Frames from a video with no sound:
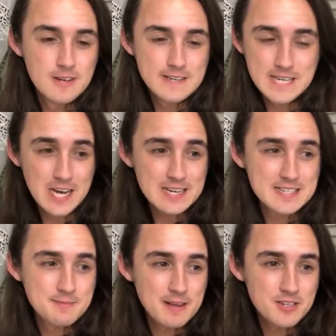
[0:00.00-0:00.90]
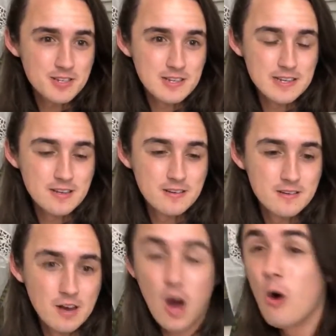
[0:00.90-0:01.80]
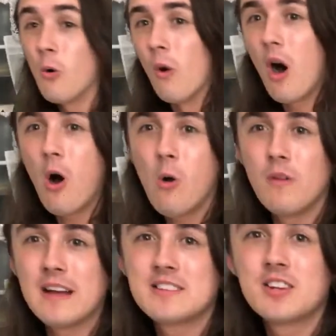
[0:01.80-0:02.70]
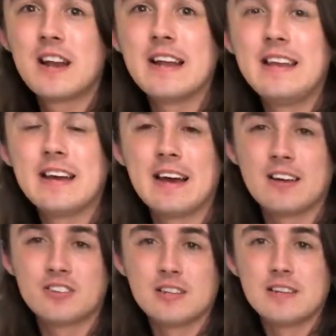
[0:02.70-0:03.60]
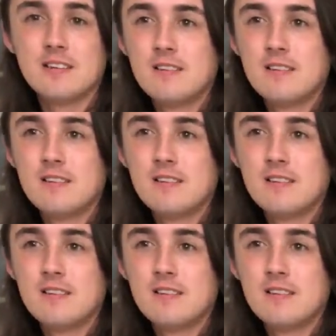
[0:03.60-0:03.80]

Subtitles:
Not especially. Oh, that's a good idea, actually.